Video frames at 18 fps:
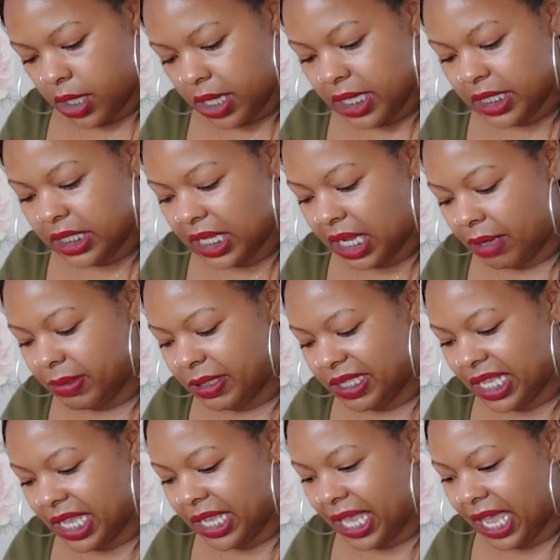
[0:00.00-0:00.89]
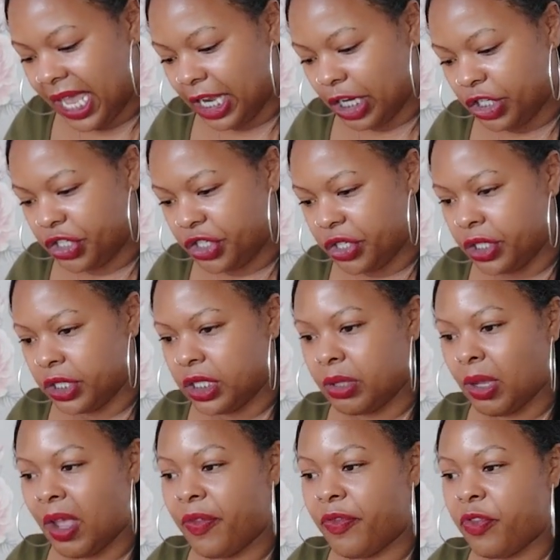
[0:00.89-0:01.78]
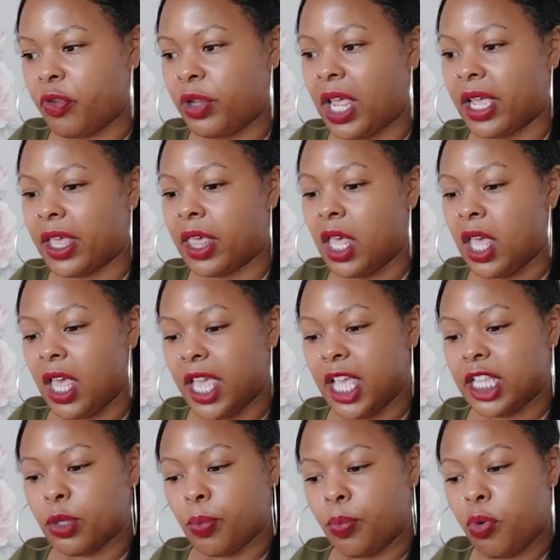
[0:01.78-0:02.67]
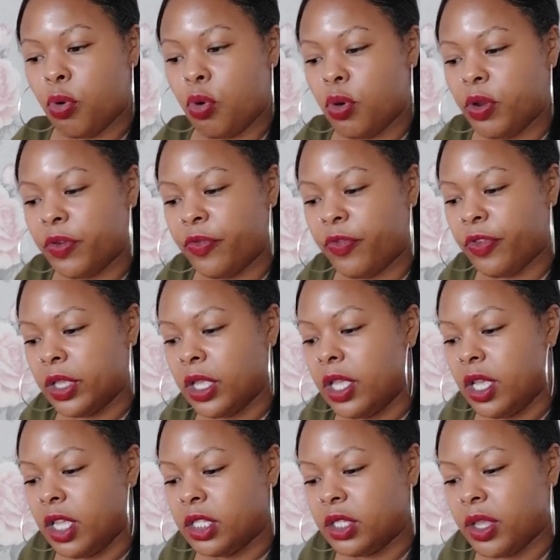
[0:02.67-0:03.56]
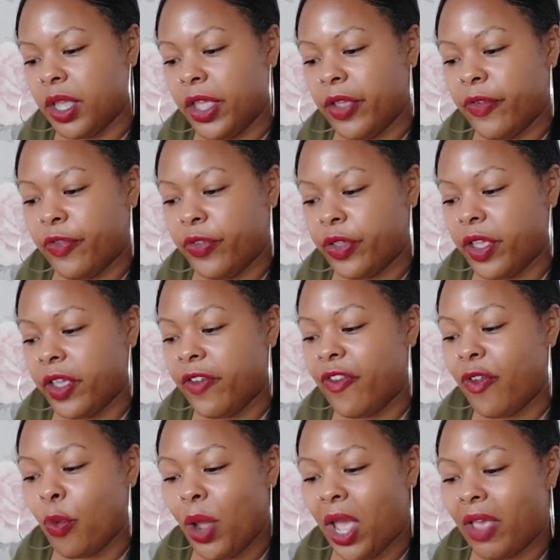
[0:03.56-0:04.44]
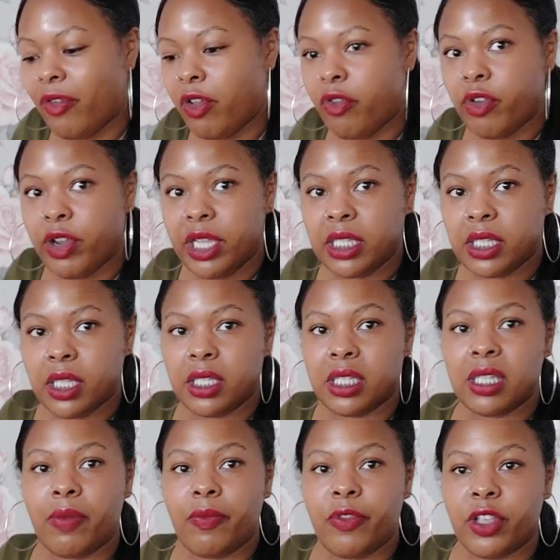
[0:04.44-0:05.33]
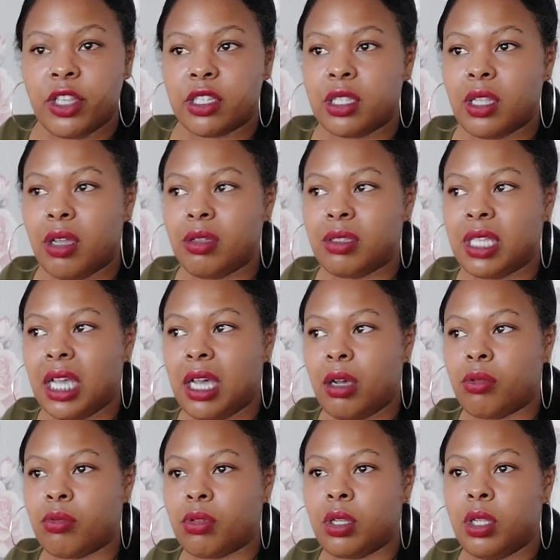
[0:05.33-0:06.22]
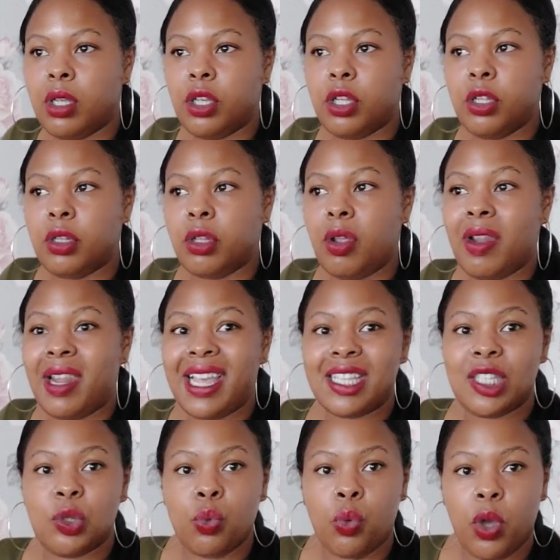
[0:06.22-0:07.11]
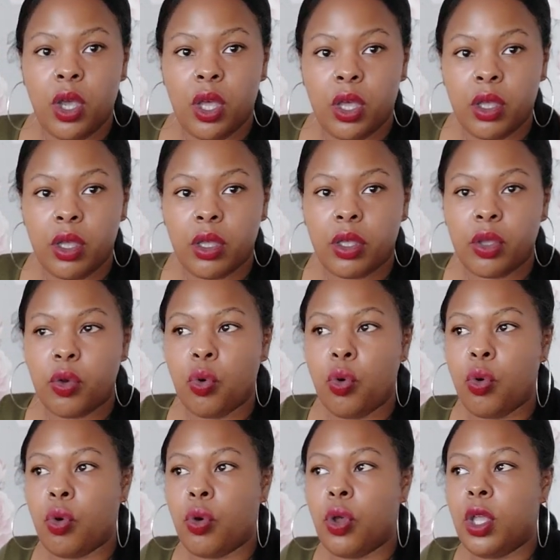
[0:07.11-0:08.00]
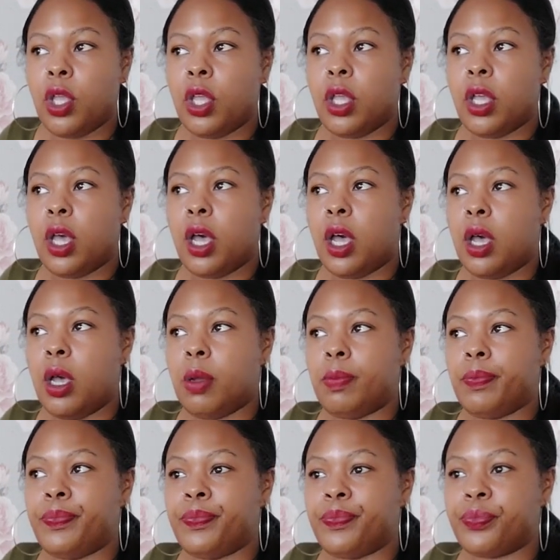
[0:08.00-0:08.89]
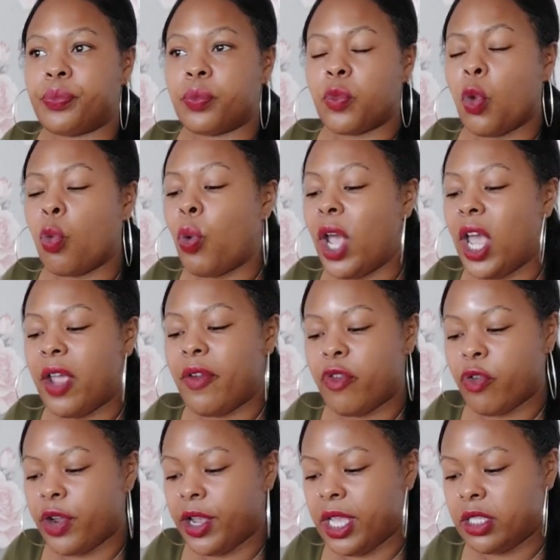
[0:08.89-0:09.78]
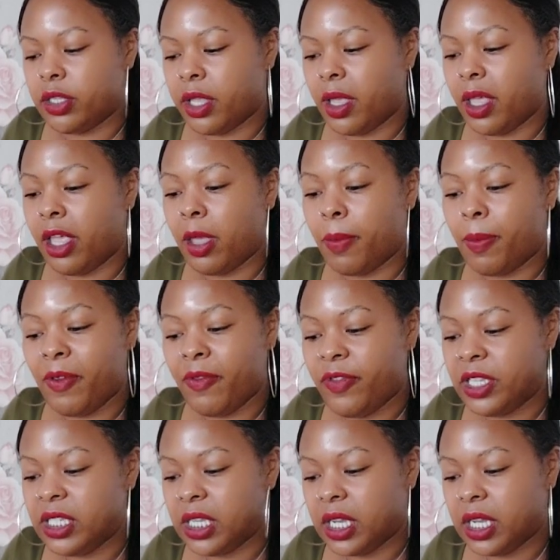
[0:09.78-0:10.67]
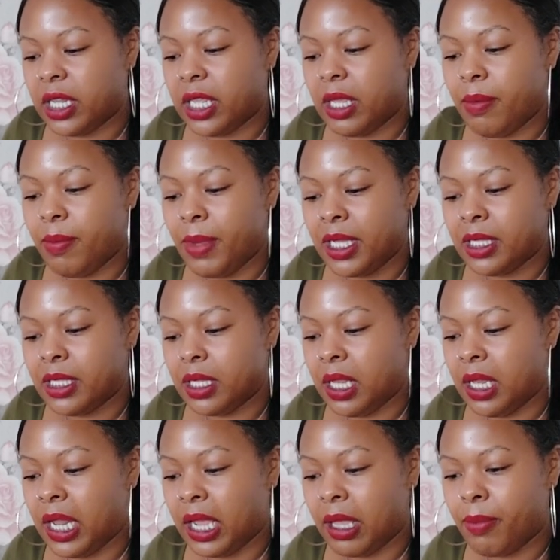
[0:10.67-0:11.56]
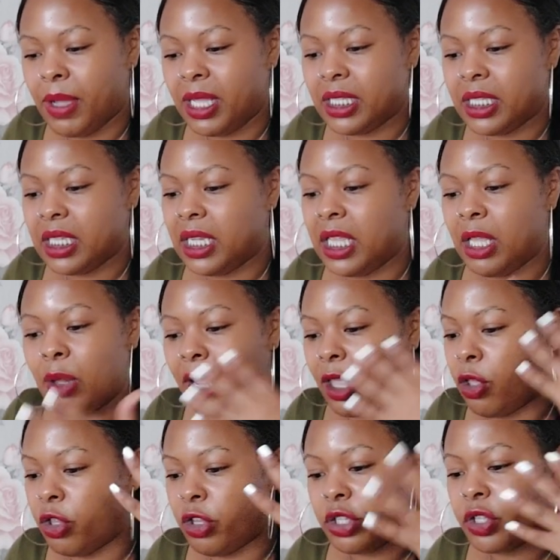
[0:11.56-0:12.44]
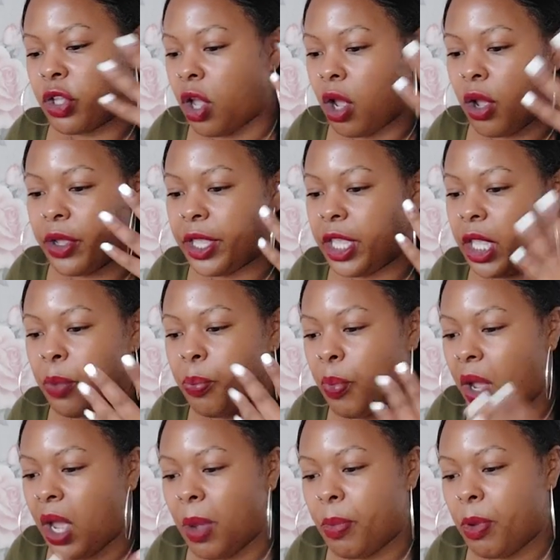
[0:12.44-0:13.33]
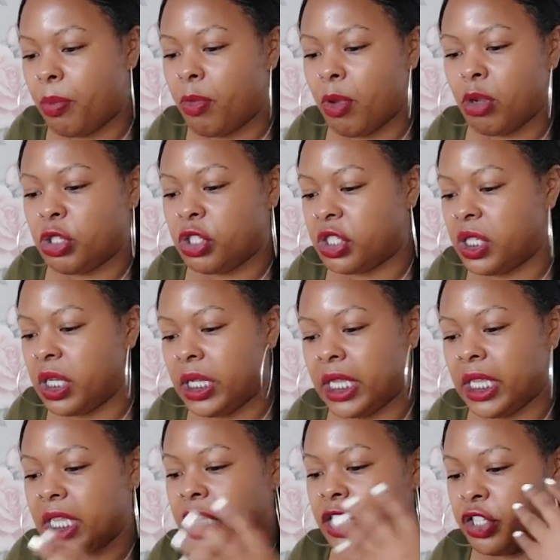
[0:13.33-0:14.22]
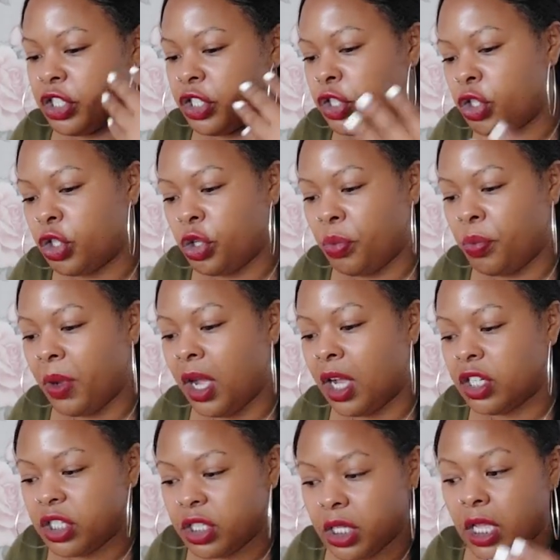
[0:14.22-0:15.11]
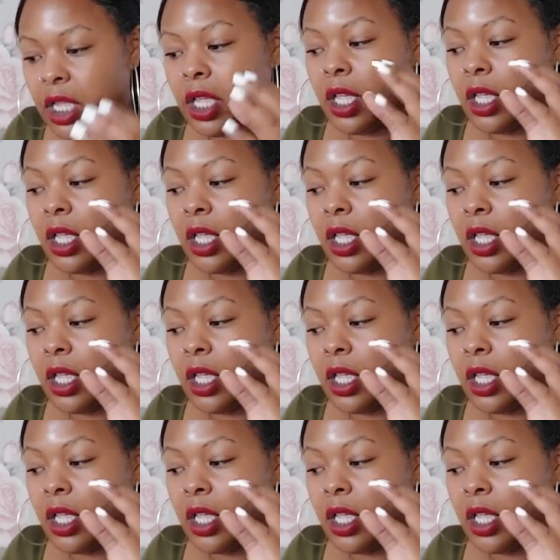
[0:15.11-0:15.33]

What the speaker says: It's time to take action. So I feel like it's important for... So if for whatever reason something slowed down, you know, less work or whatever it is, it could be physically, mentally, like you just can't keep up emotionally, it's just too much.